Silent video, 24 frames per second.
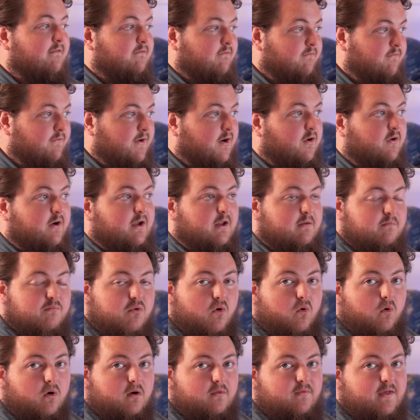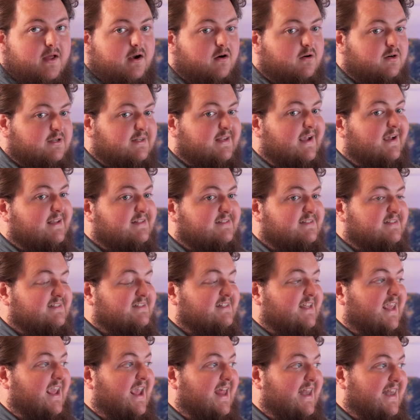Very important that our
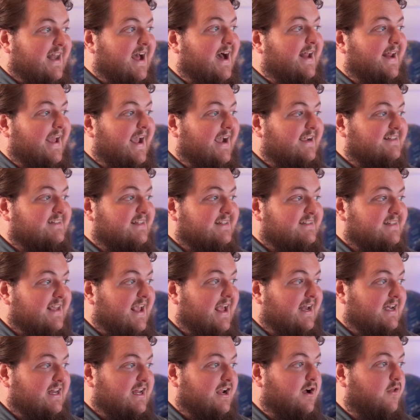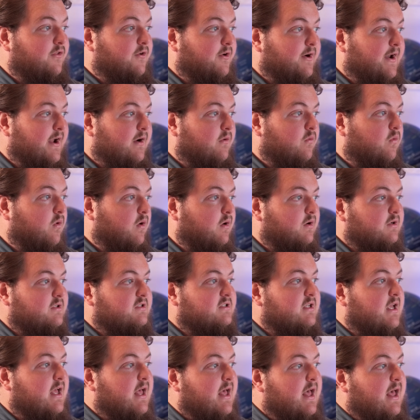guests cannot access any other
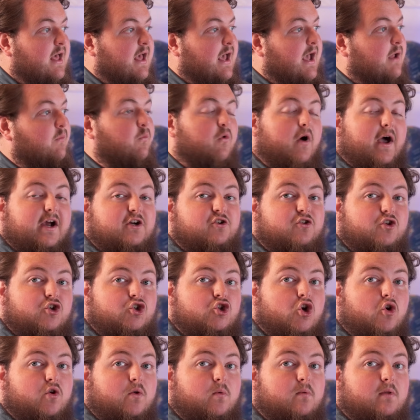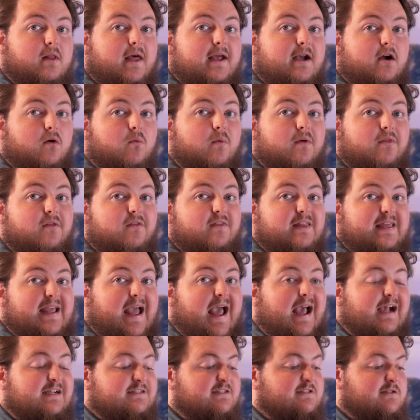networks. And we'll actually show you later within the
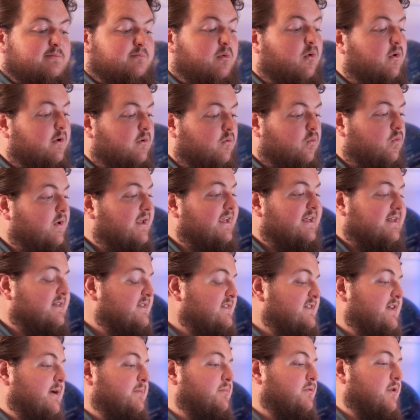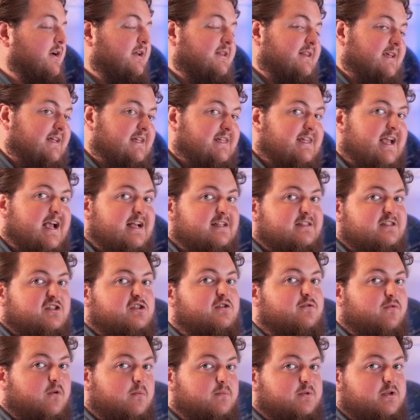access point, we can separate the
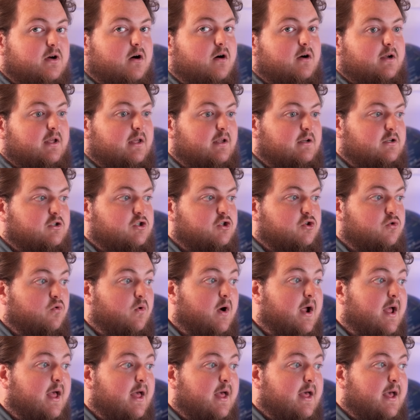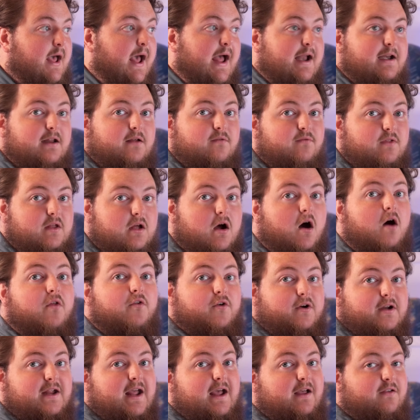guests from talking to any of the
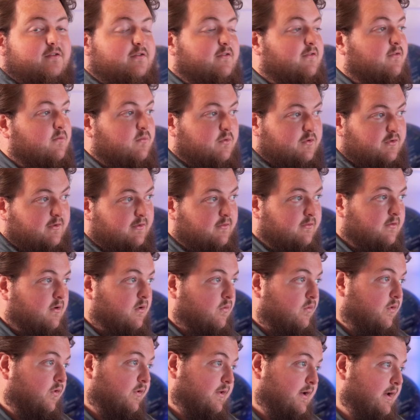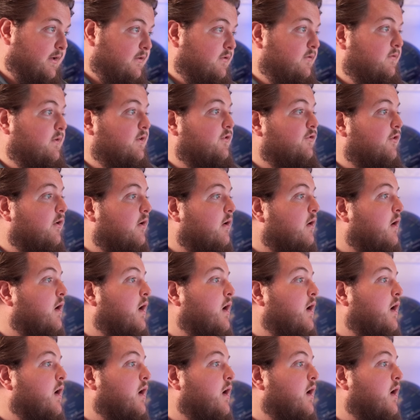other guests, which is a really nice feature.